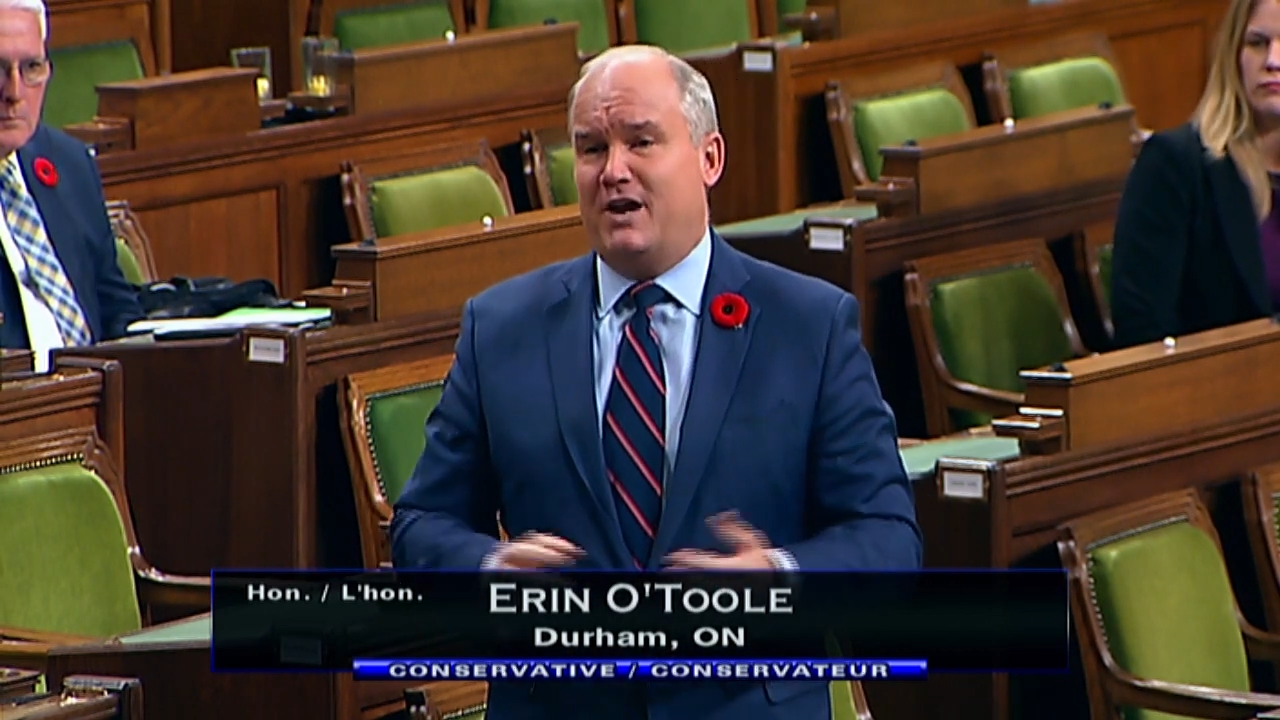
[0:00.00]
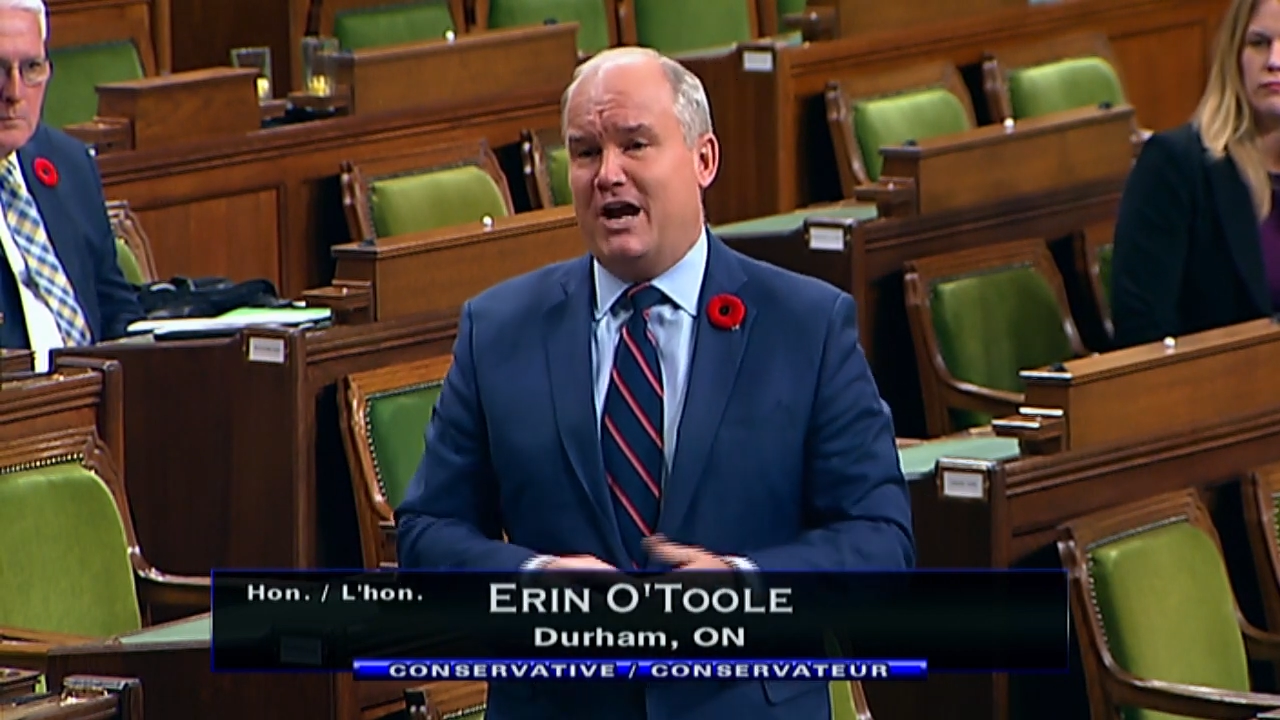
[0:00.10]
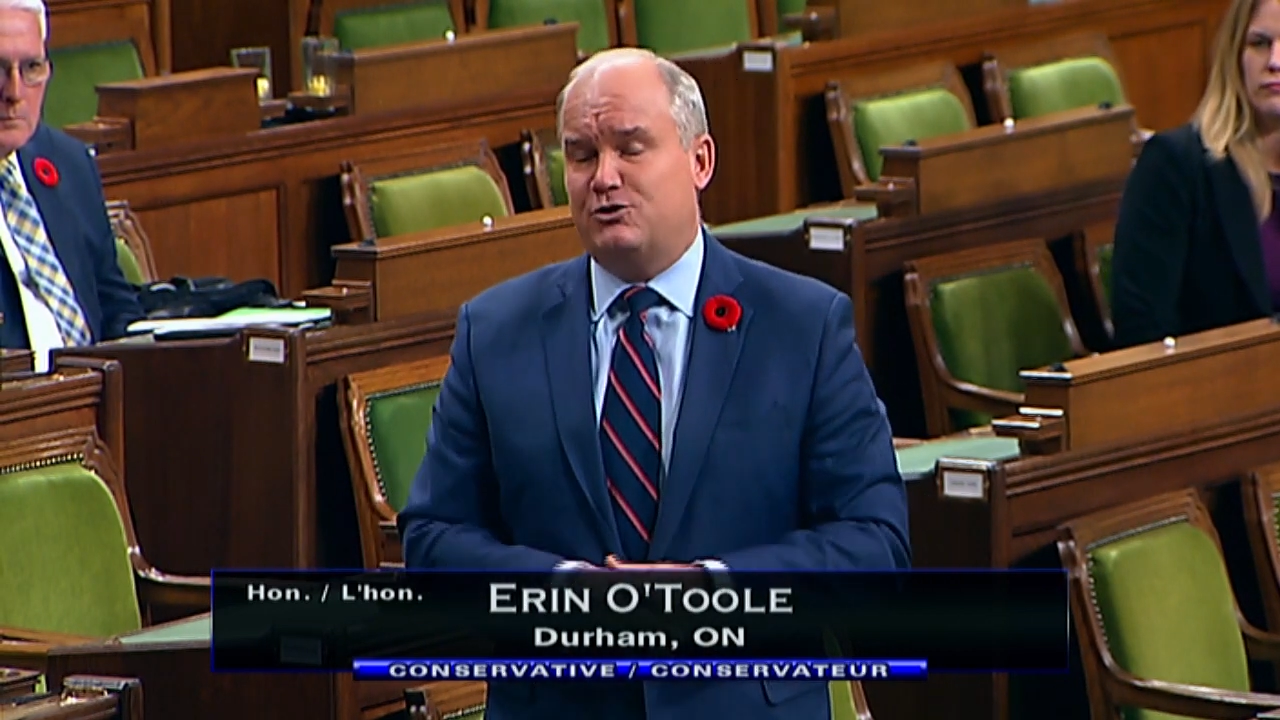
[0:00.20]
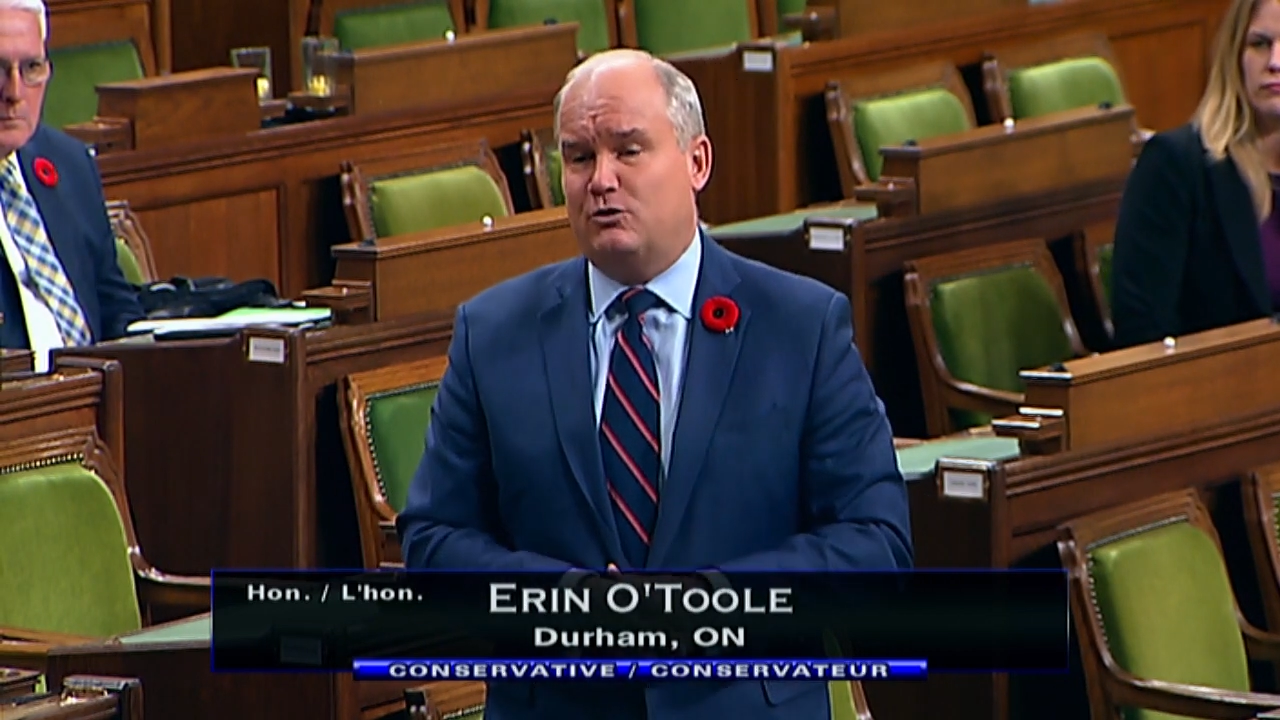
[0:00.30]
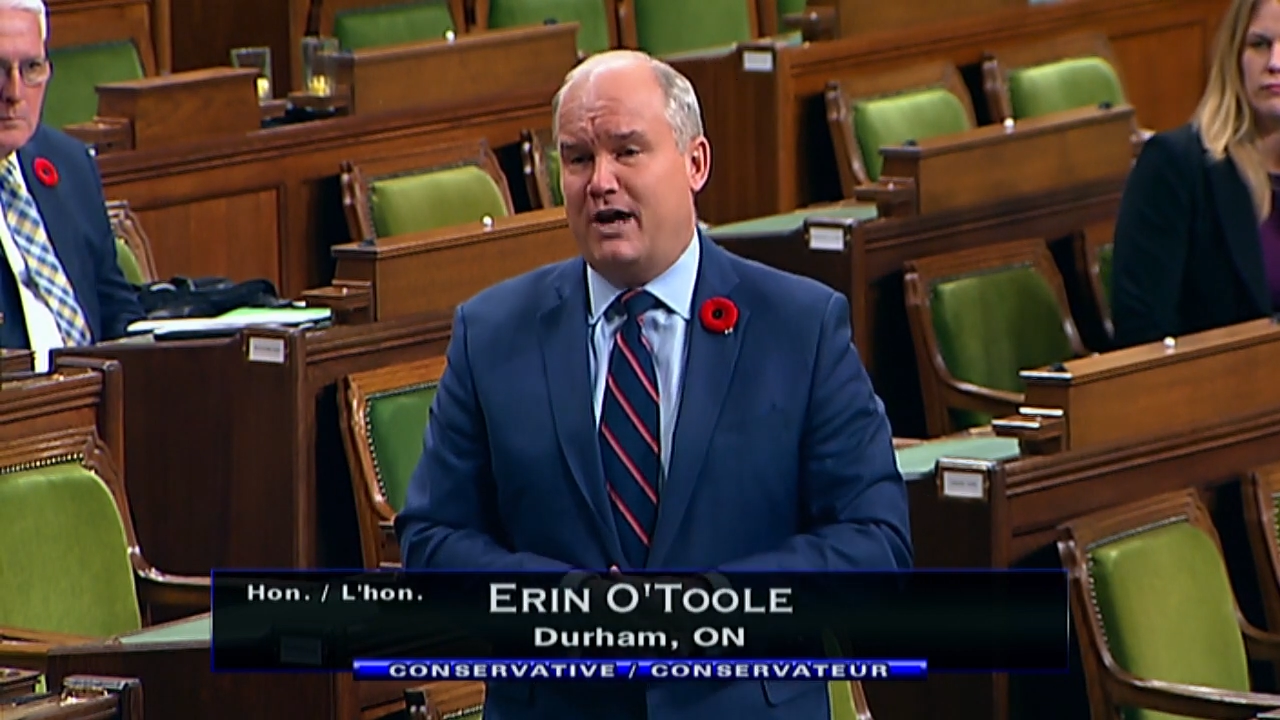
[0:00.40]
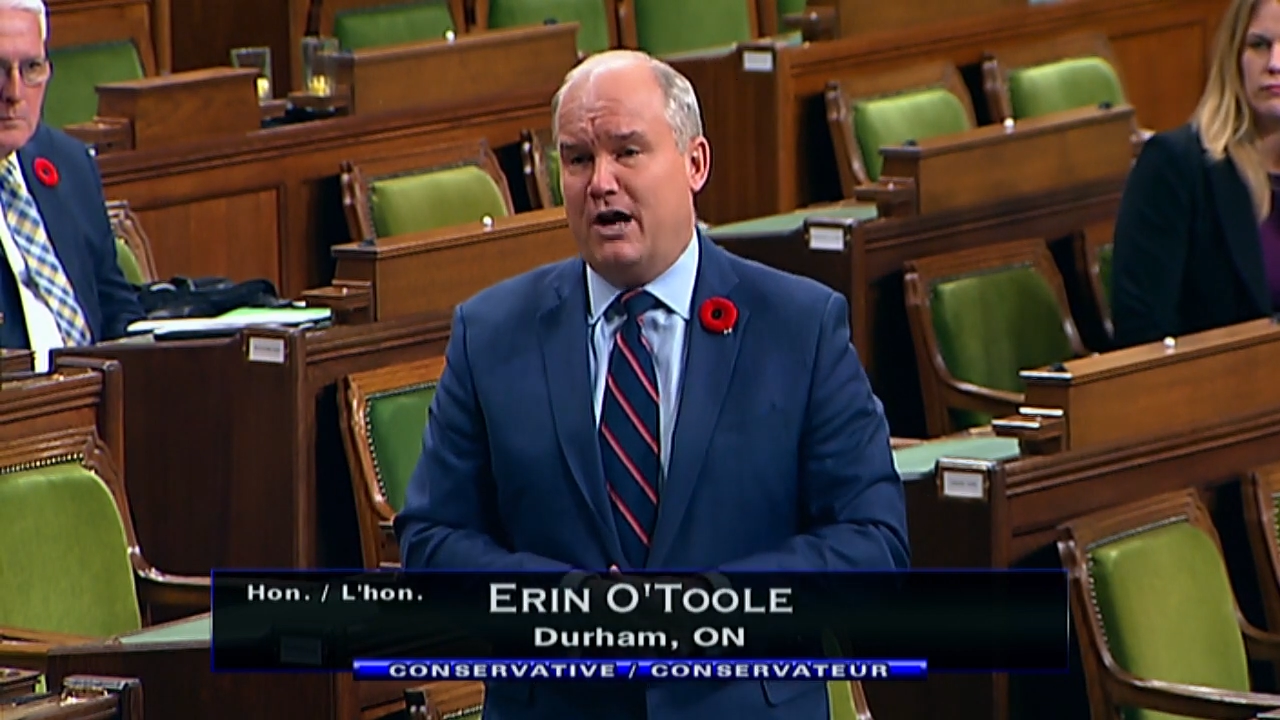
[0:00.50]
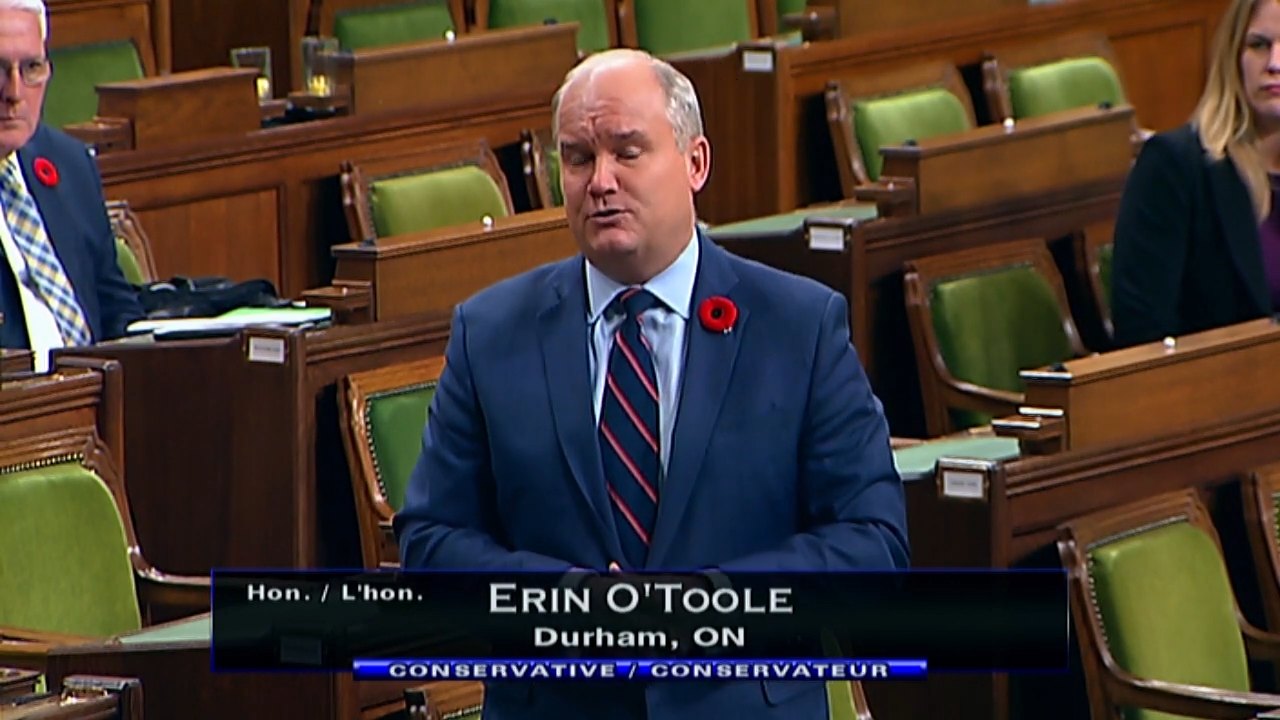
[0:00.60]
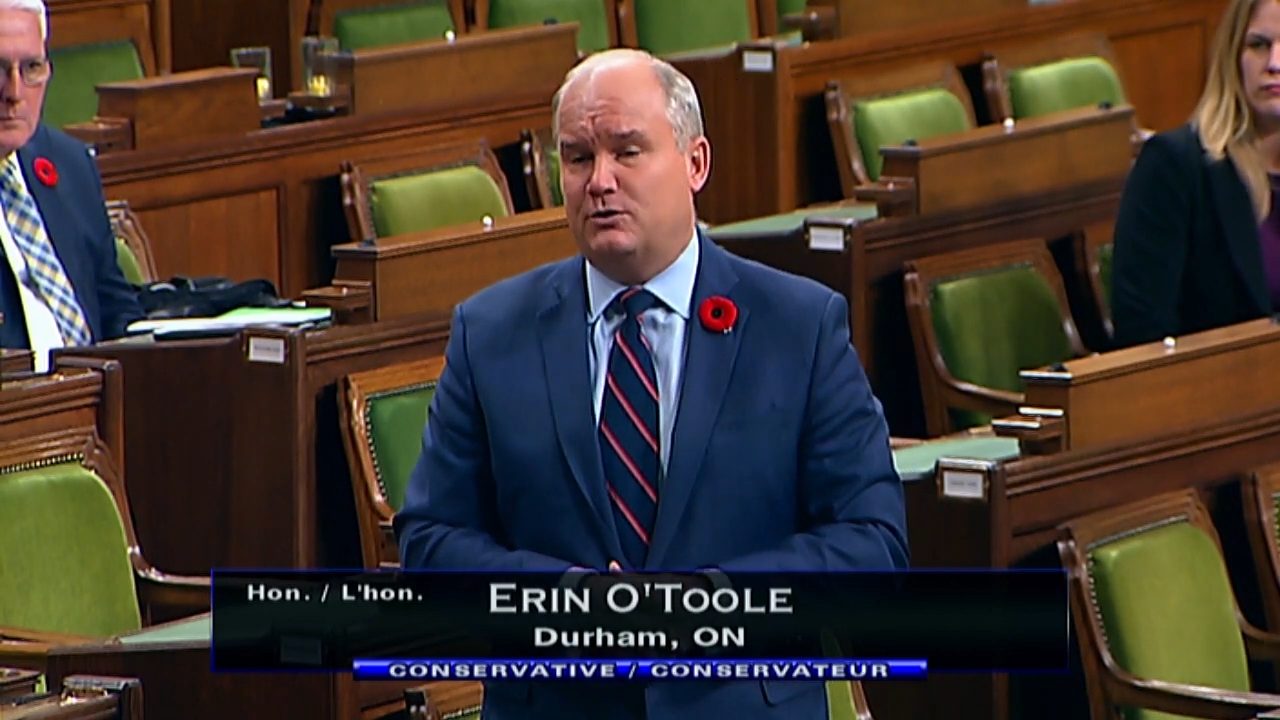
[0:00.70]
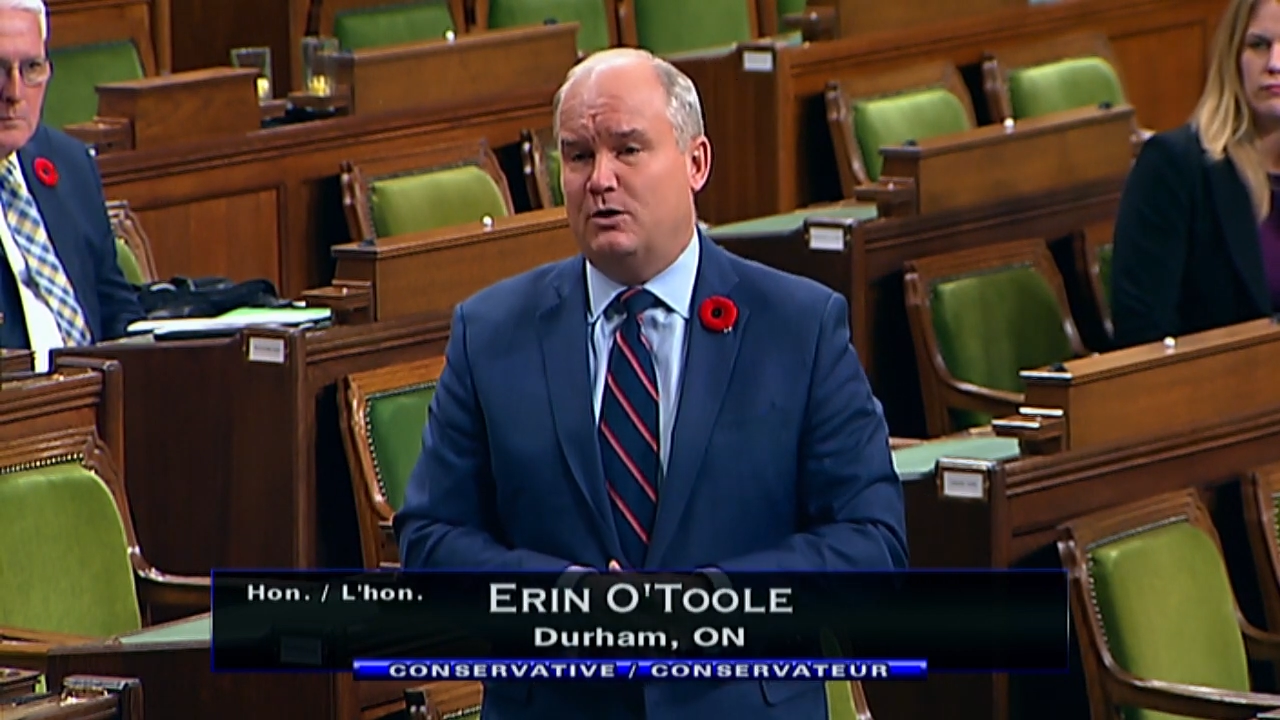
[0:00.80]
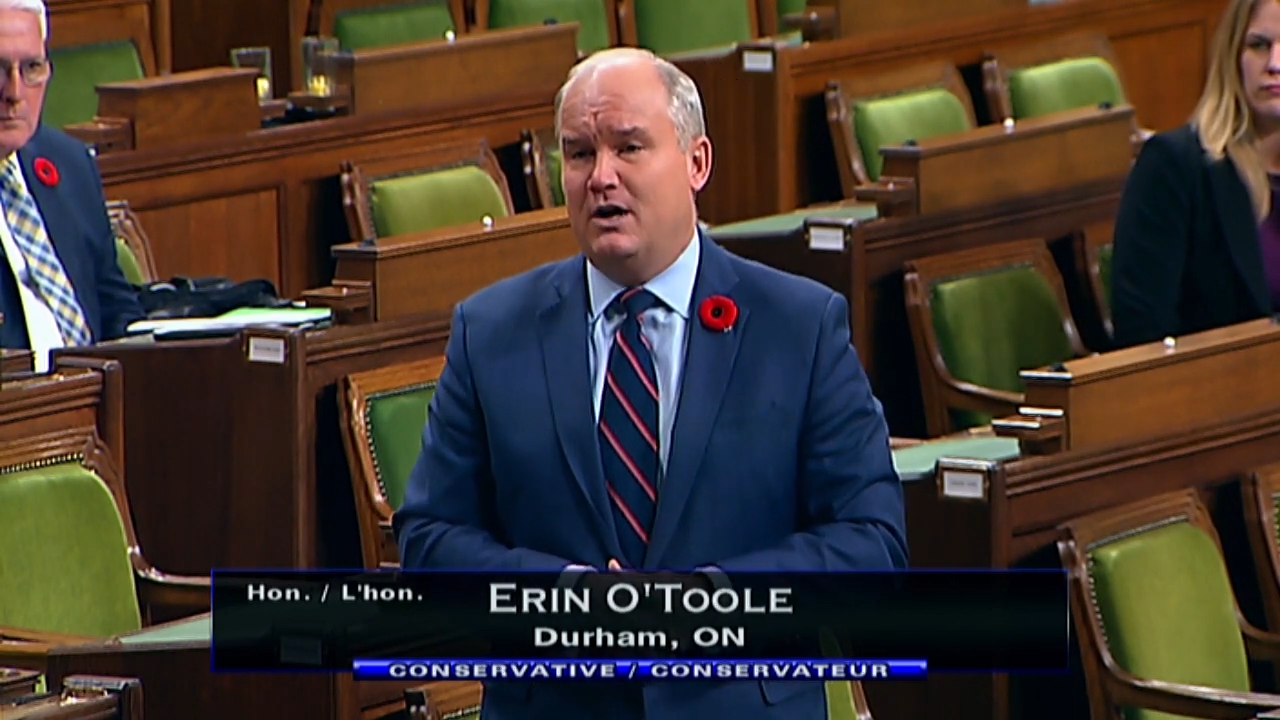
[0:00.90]
National
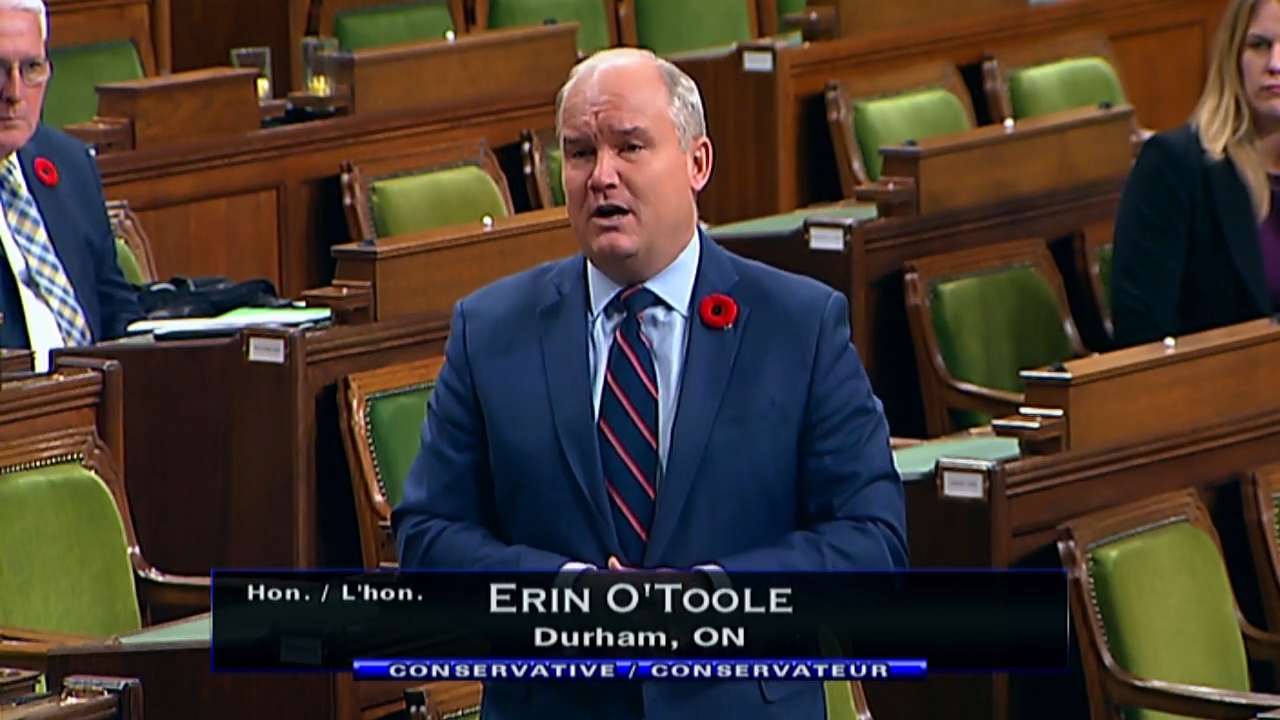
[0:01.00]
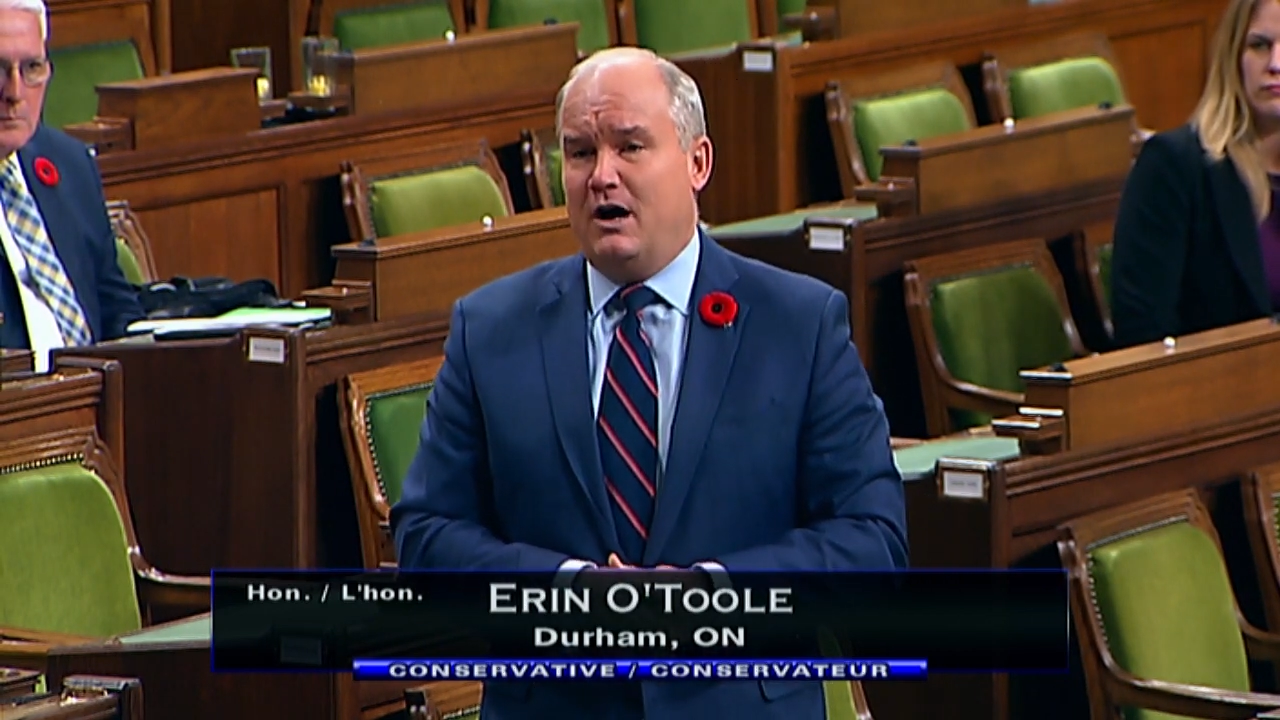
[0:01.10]
Council